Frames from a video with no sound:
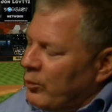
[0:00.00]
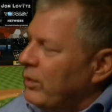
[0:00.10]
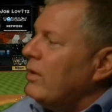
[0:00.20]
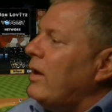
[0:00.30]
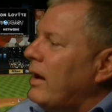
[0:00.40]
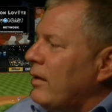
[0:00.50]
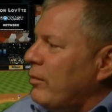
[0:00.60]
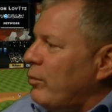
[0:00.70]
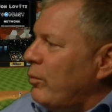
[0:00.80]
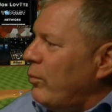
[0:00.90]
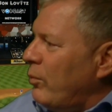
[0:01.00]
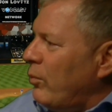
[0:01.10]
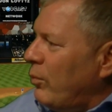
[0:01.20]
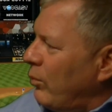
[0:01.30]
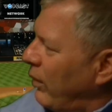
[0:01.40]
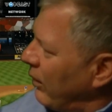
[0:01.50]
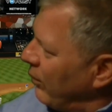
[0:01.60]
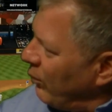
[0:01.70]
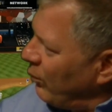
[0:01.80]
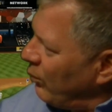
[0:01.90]
realize like
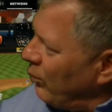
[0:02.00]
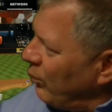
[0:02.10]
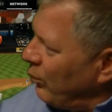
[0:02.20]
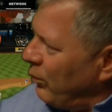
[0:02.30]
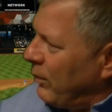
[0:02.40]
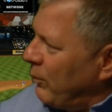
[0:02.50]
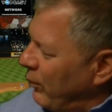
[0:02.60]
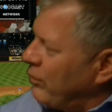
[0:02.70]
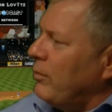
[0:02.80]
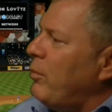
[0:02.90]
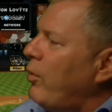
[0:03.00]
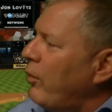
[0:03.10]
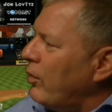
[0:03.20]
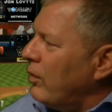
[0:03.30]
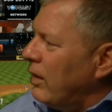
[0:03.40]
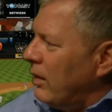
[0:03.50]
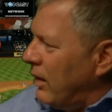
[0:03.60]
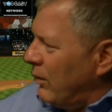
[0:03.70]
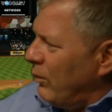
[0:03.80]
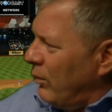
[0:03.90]
what's important and,
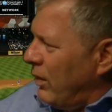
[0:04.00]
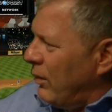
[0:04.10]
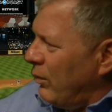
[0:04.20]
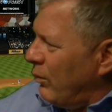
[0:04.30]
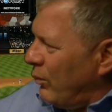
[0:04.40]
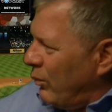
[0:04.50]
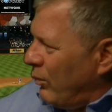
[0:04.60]
and, and